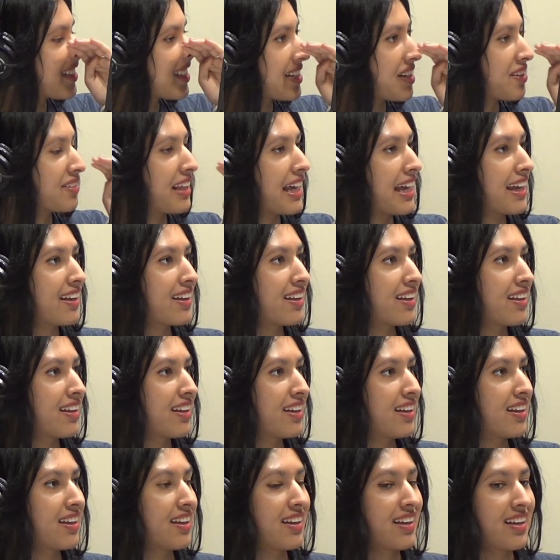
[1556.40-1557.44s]
I think also,
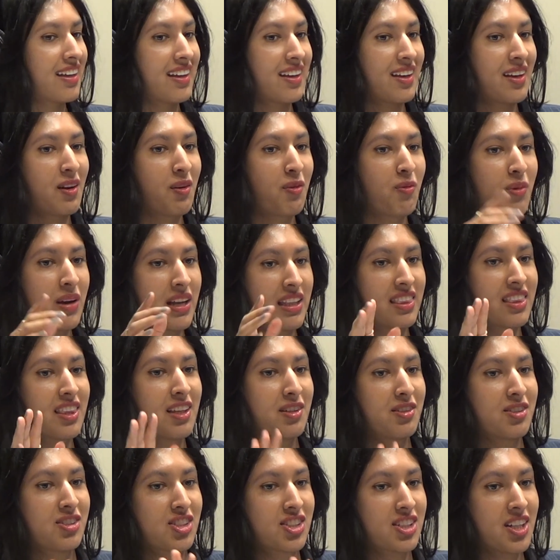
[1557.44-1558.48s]
like,
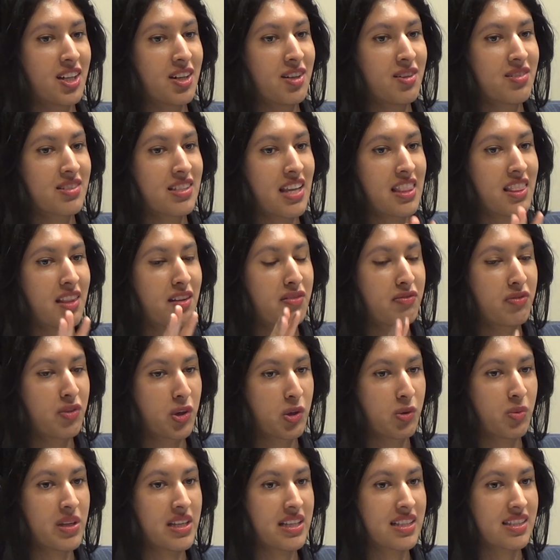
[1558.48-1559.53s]
with those shows
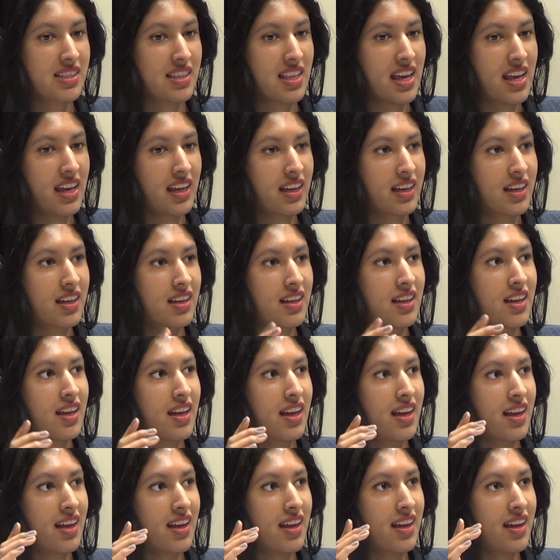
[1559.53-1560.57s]
and the 4 weeks
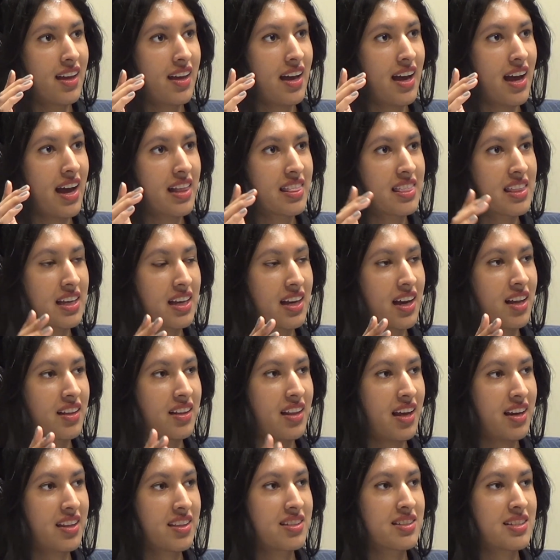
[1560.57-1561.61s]
thing, I
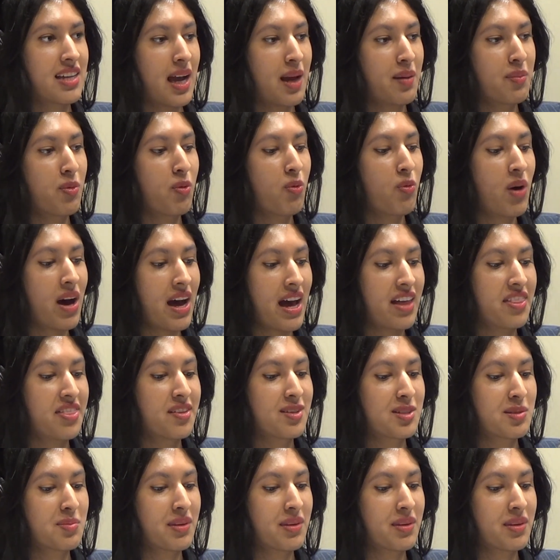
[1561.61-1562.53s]
think a lot of the time